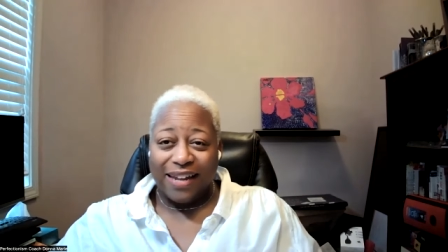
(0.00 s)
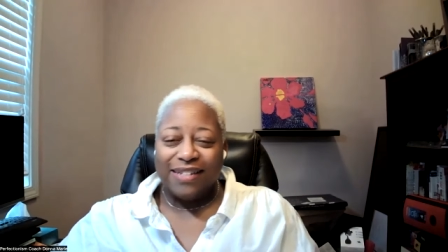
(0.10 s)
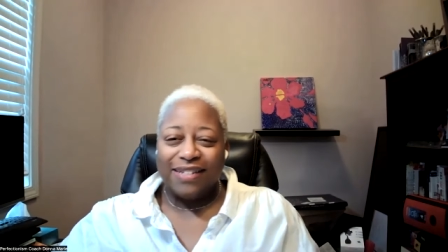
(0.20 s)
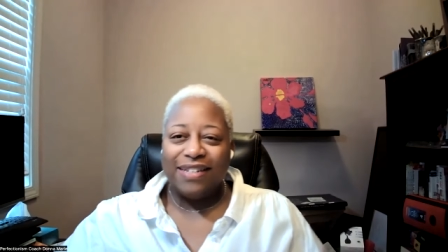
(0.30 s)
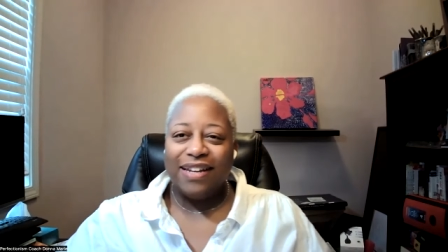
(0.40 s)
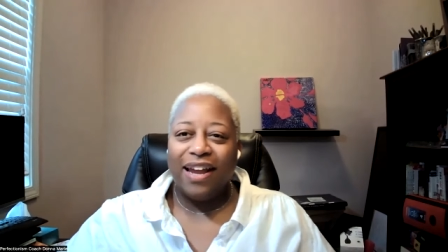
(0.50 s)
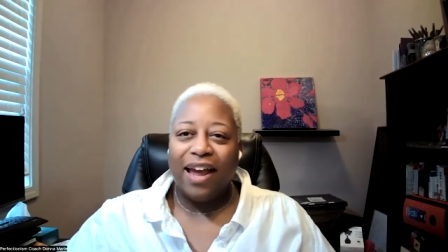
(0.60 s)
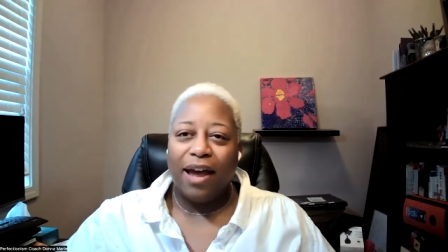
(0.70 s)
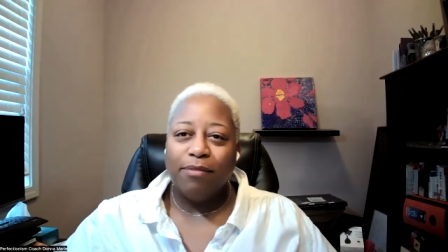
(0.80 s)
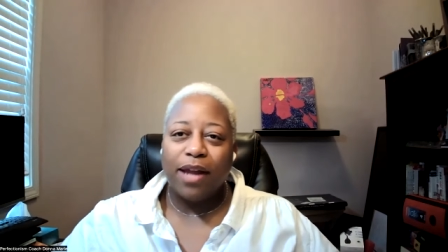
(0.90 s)
in.
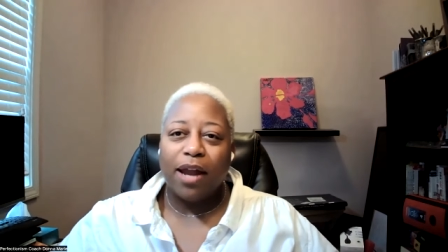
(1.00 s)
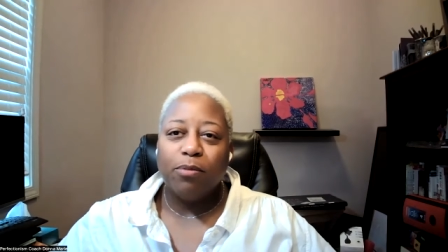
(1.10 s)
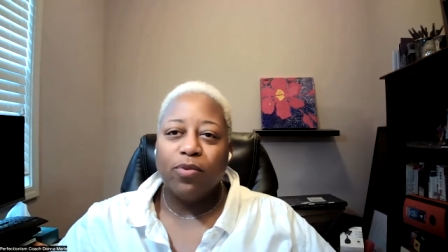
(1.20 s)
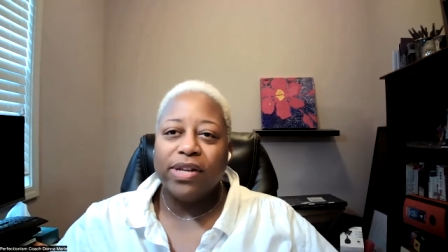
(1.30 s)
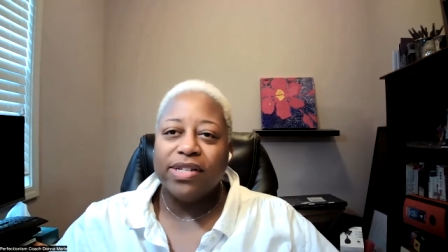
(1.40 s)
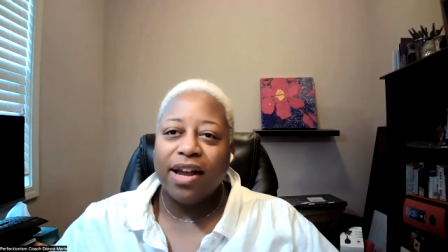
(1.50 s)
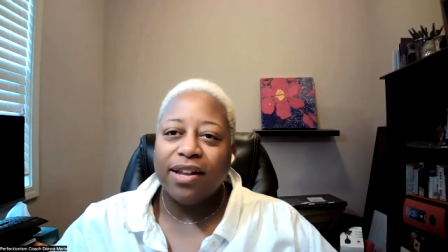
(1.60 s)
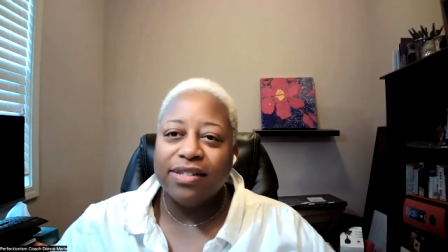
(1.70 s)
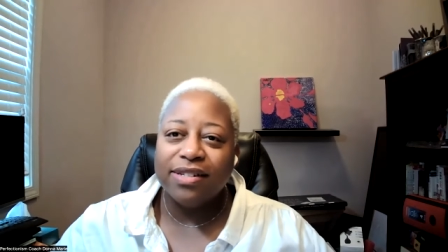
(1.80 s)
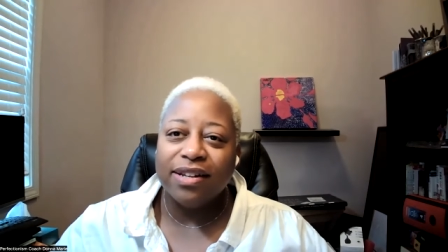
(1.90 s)
I'm Donna Marie
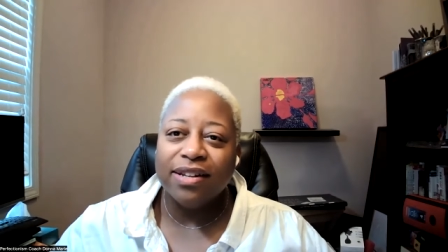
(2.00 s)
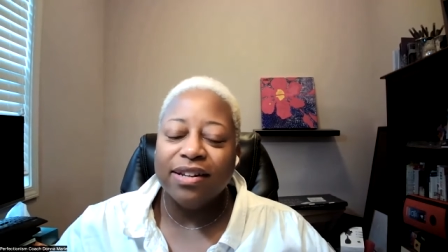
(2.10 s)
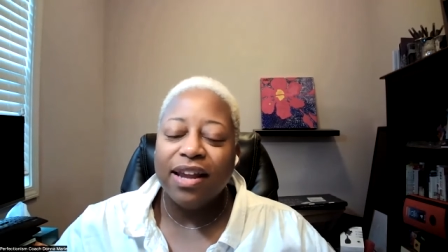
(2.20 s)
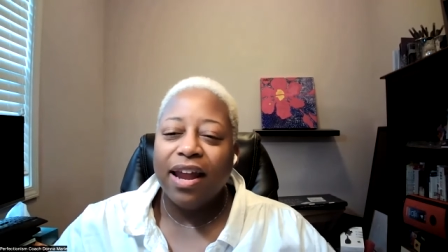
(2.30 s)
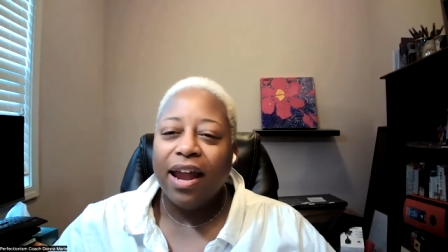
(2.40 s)
Johnson.